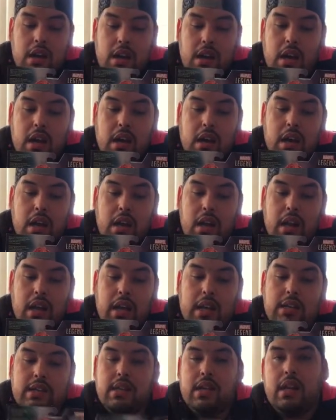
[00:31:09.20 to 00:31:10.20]
like
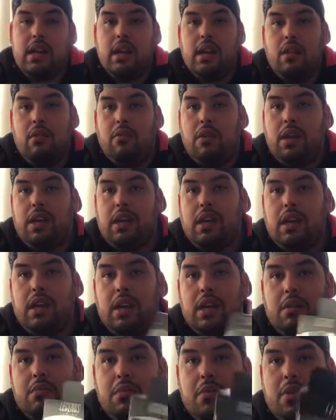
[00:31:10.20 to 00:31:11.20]
I said, I want to
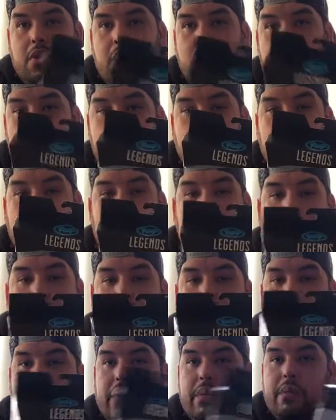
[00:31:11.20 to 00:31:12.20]
collect more comic
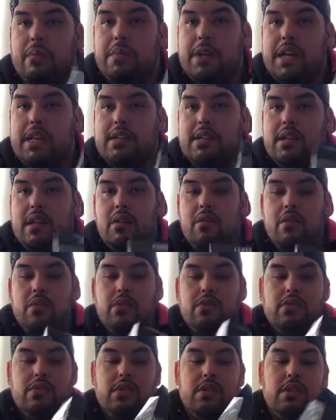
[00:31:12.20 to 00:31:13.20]
book based
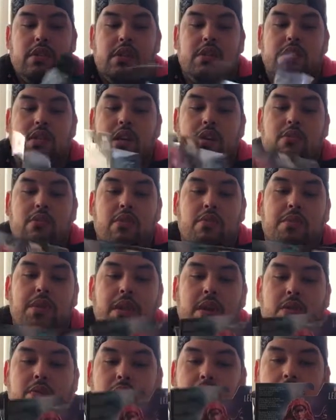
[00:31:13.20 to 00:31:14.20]
heroes because I will
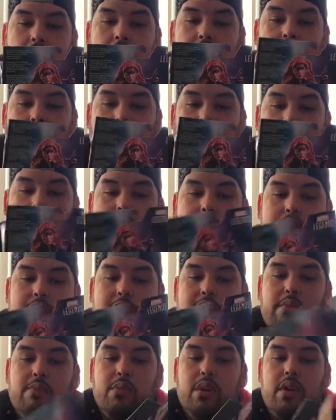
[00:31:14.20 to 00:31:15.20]
be reading more comics
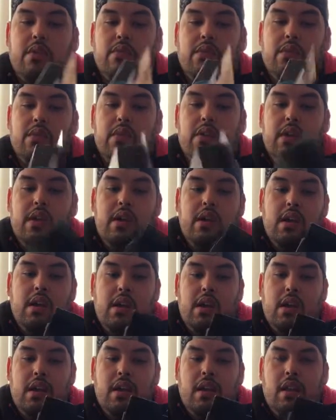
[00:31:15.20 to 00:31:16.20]
of Marvel.
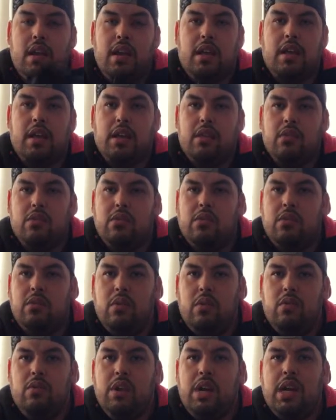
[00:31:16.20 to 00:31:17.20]
Like, I do
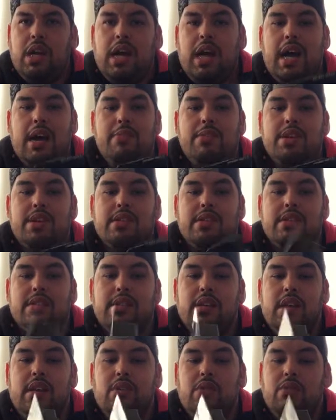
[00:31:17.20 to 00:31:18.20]
read
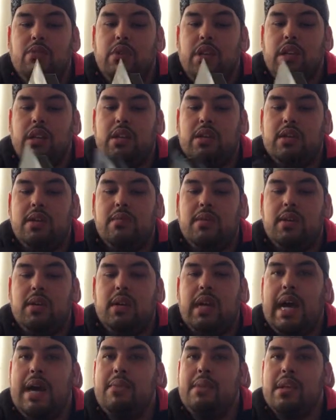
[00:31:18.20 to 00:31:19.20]
comics, I do read some
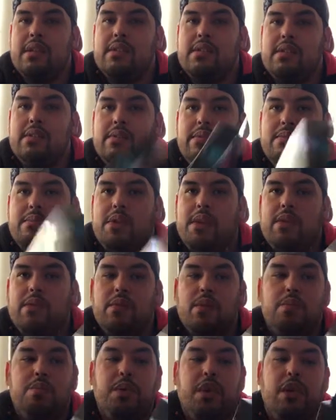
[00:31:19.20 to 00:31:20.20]
comics of
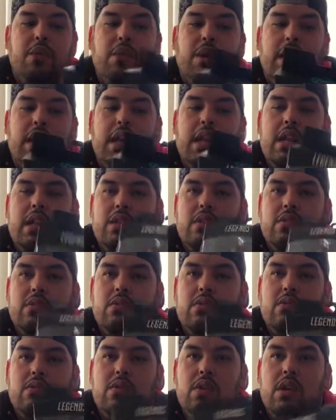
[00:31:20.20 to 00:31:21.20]
Marvel, but I want to get
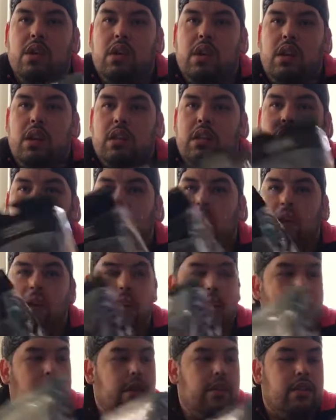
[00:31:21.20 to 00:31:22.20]
into different
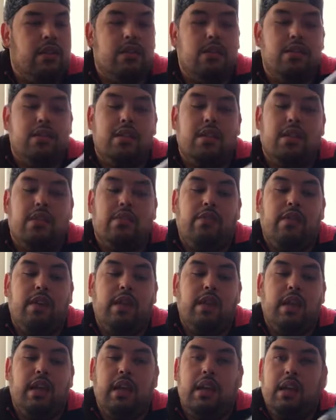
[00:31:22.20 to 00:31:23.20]
characters and
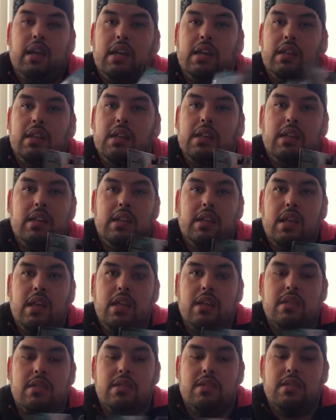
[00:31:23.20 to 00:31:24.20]
different like
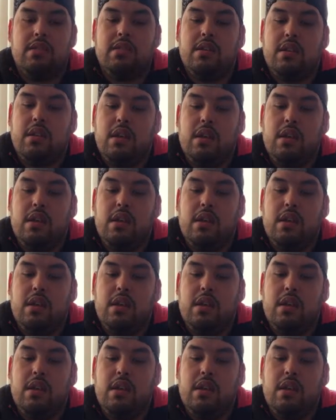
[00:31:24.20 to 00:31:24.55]
things